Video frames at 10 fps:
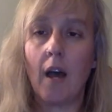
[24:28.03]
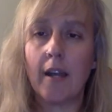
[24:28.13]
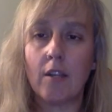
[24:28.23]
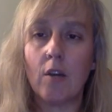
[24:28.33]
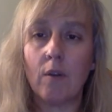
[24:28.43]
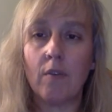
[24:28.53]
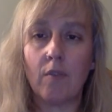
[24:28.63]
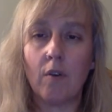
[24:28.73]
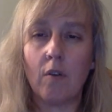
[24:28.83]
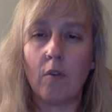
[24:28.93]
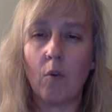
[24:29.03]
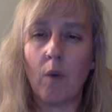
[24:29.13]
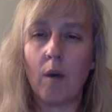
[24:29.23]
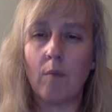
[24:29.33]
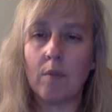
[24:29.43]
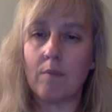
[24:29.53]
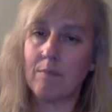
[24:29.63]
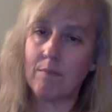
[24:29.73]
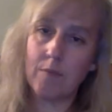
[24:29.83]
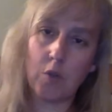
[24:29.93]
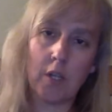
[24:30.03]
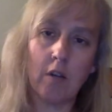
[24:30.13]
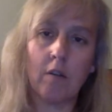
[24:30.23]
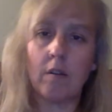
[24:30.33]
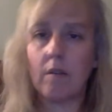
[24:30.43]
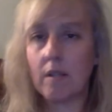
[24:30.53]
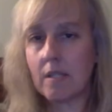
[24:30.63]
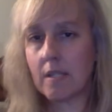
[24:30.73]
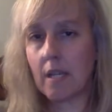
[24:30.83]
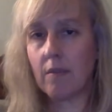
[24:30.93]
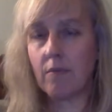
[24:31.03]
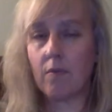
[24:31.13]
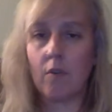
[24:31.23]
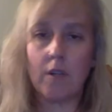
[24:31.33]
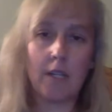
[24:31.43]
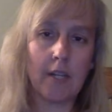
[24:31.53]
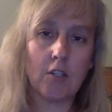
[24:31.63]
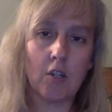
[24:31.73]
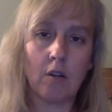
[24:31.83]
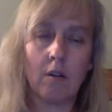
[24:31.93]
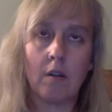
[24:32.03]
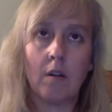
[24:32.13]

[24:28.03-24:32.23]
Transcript: I know I feel overwhelmed triggered, unsafe, or in danger.